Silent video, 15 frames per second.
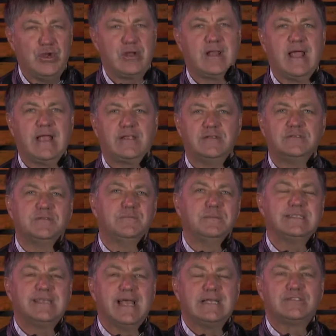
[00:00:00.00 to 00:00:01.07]
not like you to
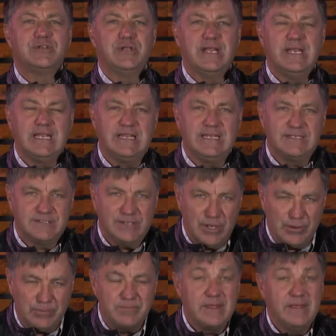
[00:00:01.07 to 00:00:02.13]
miss out on anything.
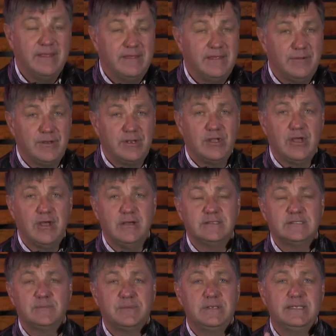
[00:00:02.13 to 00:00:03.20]
So, here it
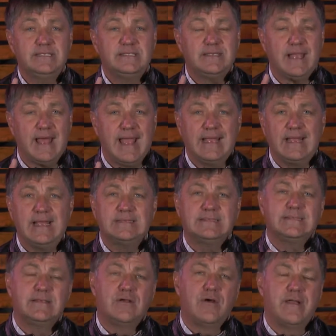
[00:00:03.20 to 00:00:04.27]
goes. Please like
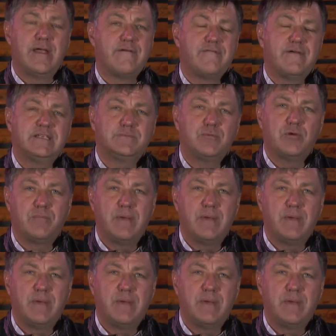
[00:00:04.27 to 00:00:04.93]
us on our Facebook